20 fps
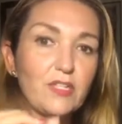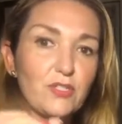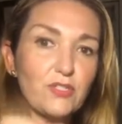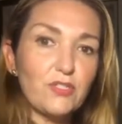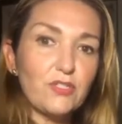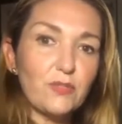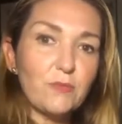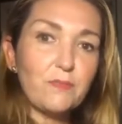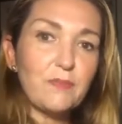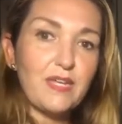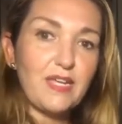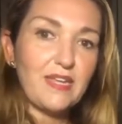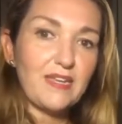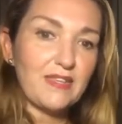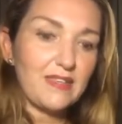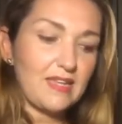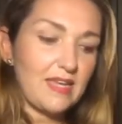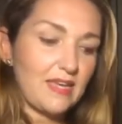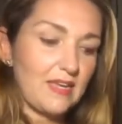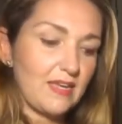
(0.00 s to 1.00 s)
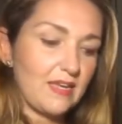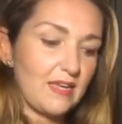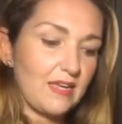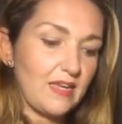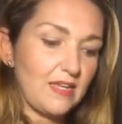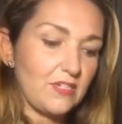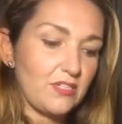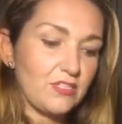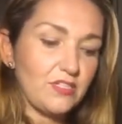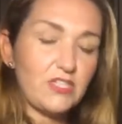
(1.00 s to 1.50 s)
You should be in that
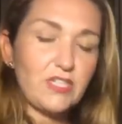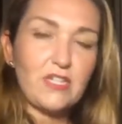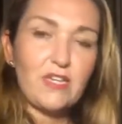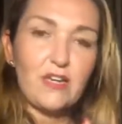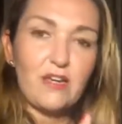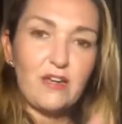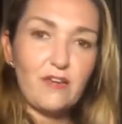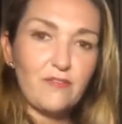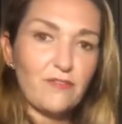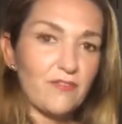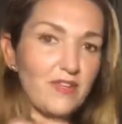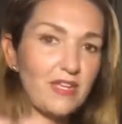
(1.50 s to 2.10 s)
energy of